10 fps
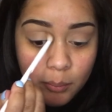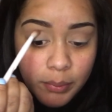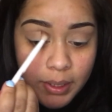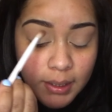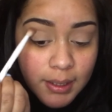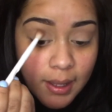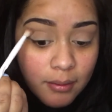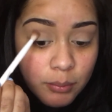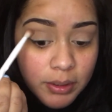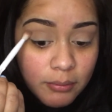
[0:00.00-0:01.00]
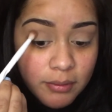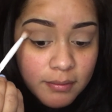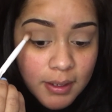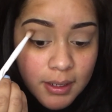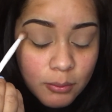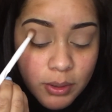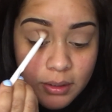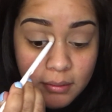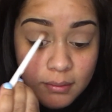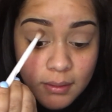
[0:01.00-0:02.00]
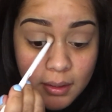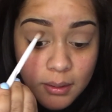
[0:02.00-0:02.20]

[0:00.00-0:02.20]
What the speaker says: But yeah, what I was saying was